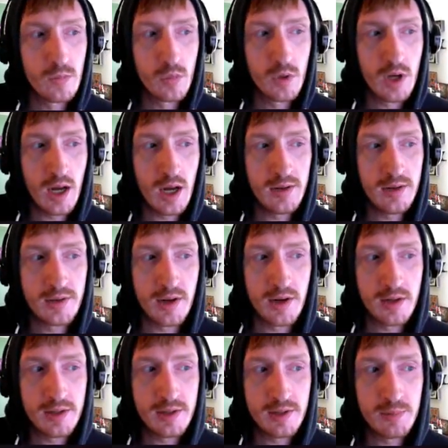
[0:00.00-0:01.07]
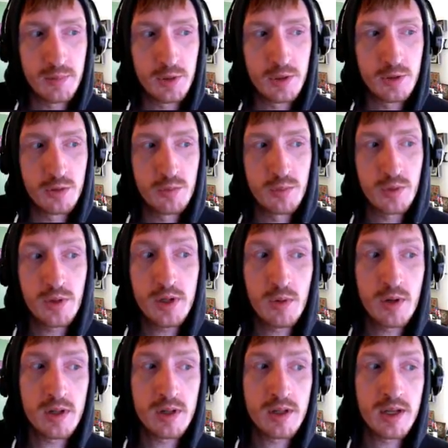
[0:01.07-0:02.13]
Wakandans already seem to do pretty
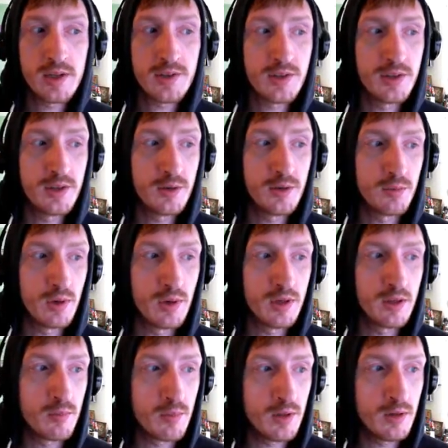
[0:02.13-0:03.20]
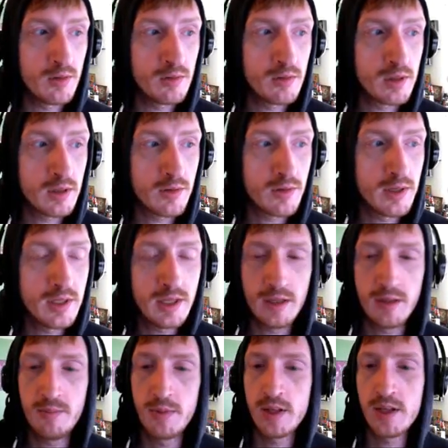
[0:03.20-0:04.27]
well against your run-of-the-mill Kree
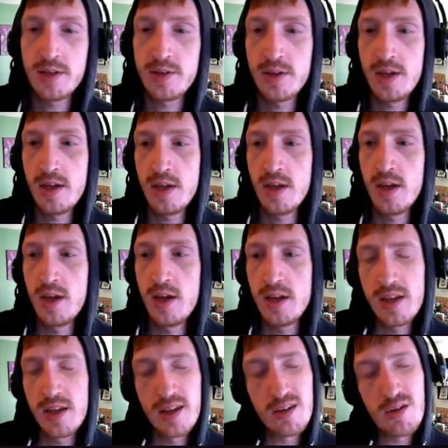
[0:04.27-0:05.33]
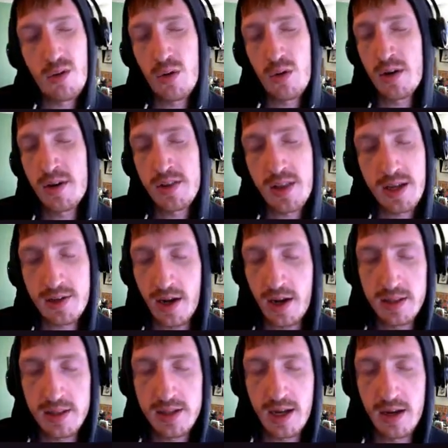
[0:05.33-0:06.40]
team, unless Korath, I
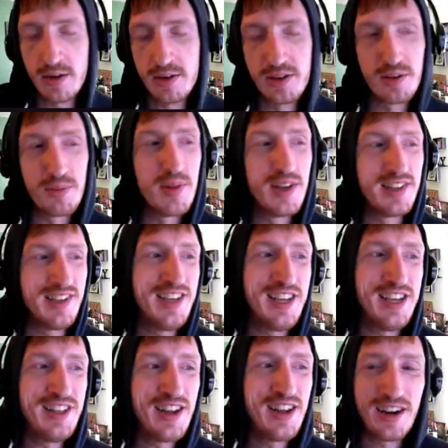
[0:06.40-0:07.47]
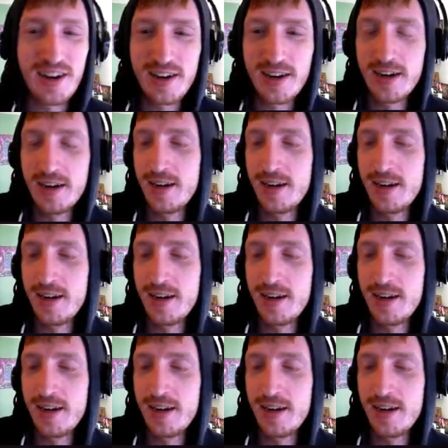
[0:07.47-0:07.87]
highly doubt it's missing key there.